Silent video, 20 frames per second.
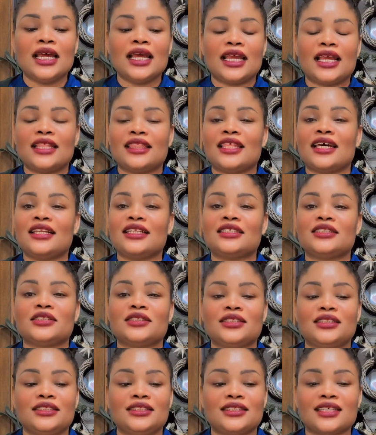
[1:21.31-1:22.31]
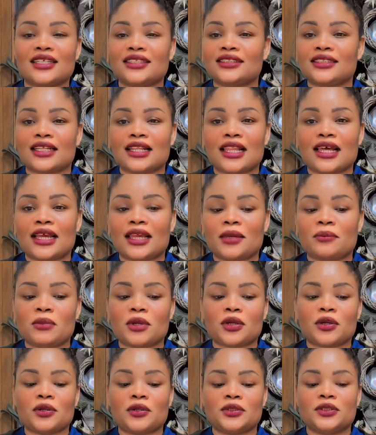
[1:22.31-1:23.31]
And that is just a lie,
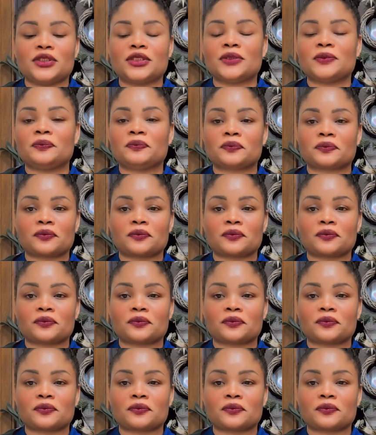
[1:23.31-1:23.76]
because